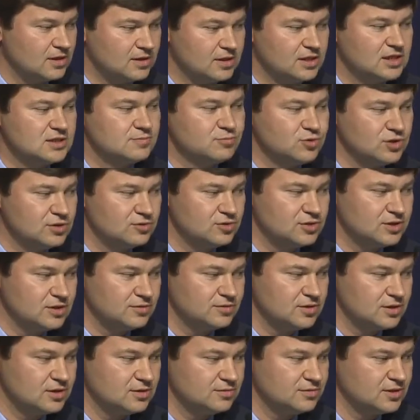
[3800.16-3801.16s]
kids'
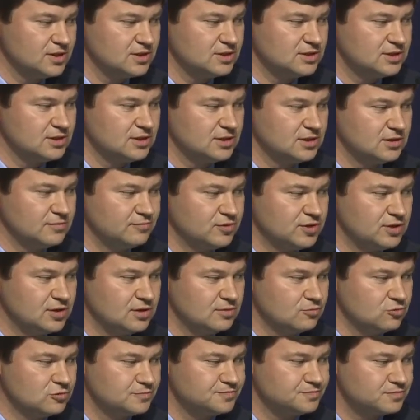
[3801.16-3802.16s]

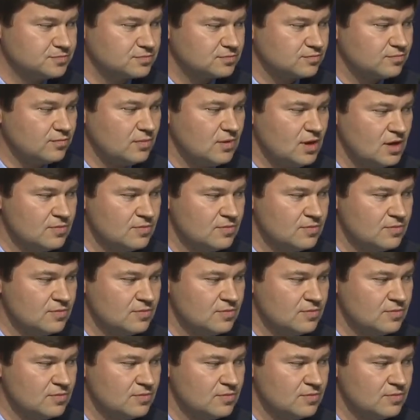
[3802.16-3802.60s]
playgrounds in these